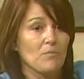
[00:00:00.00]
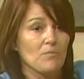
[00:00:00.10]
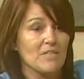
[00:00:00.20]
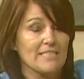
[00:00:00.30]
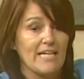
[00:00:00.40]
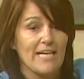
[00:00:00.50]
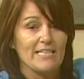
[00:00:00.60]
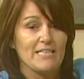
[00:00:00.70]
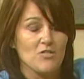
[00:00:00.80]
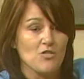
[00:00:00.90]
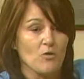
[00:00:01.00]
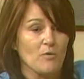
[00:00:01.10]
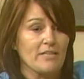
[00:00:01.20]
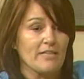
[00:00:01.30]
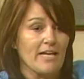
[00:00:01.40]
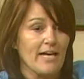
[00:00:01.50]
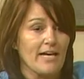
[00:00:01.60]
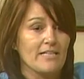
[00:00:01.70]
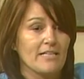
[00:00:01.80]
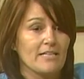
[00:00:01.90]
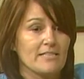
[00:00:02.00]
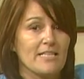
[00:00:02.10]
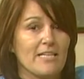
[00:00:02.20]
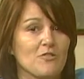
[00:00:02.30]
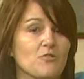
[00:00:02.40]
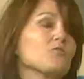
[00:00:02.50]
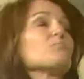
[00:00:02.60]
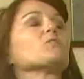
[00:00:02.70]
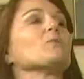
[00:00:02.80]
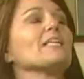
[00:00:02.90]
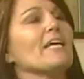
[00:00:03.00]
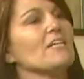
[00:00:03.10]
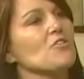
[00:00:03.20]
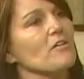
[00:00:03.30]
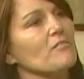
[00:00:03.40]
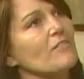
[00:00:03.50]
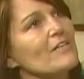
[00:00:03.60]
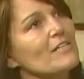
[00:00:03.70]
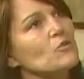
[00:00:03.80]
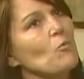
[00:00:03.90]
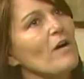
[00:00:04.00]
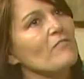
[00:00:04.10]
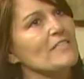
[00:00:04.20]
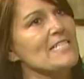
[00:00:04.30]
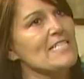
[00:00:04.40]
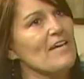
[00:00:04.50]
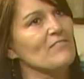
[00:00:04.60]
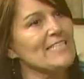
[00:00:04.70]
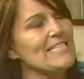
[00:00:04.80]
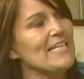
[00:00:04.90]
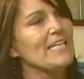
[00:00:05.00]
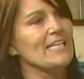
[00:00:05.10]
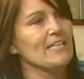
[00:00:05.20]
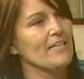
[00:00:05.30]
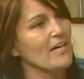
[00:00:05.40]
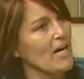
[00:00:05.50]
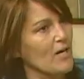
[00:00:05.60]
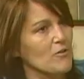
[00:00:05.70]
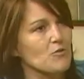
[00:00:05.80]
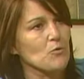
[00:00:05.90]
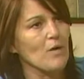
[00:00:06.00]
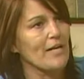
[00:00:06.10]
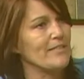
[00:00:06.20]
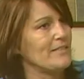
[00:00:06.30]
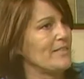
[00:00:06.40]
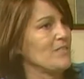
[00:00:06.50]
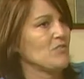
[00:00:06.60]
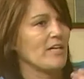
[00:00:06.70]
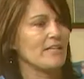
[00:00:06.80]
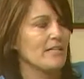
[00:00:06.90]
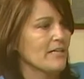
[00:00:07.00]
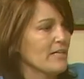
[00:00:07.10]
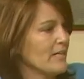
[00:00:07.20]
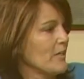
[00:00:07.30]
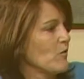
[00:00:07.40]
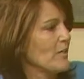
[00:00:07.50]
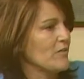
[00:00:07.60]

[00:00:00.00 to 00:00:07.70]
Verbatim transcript: the data is showing that teenagers between the age of 12 and 17 are trying these. And you know, mm-hmm.